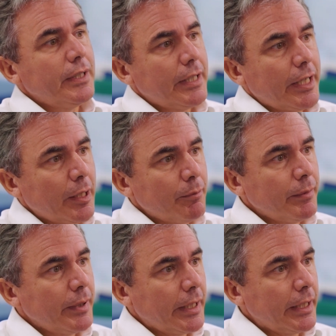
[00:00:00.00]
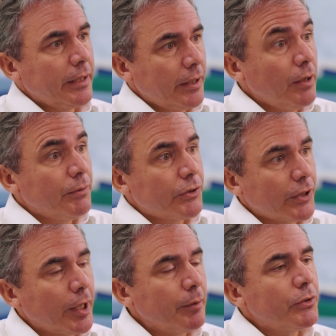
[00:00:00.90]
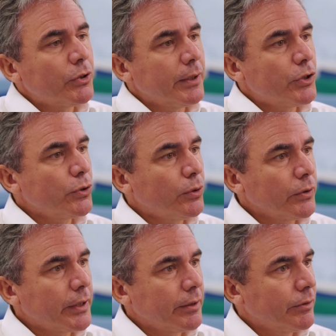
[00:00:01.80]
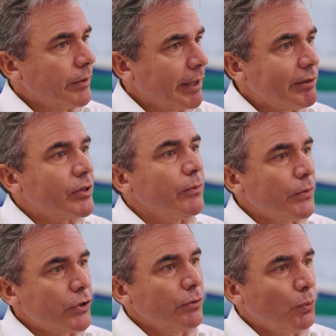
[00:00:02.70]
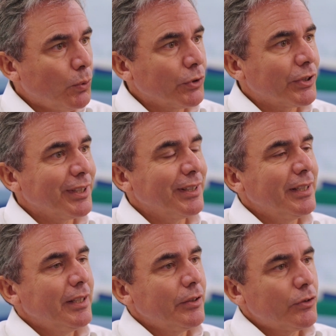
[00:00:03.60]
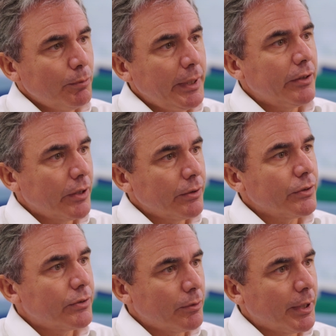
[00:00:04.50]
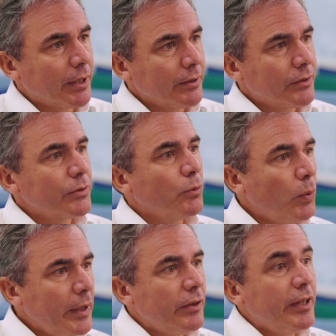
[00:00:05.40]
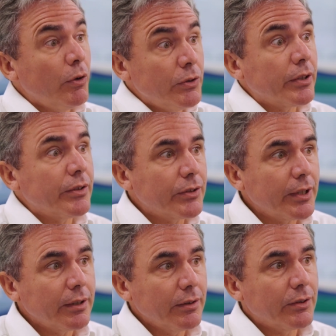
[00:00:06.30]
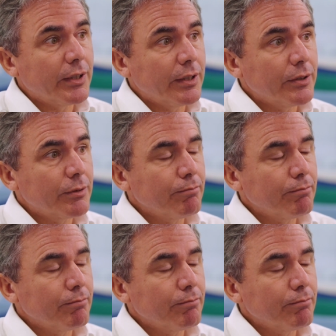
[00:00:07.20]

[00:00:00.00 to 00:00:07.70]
over time to ensure that there is sufficient water to meet those demands with those uncertainties.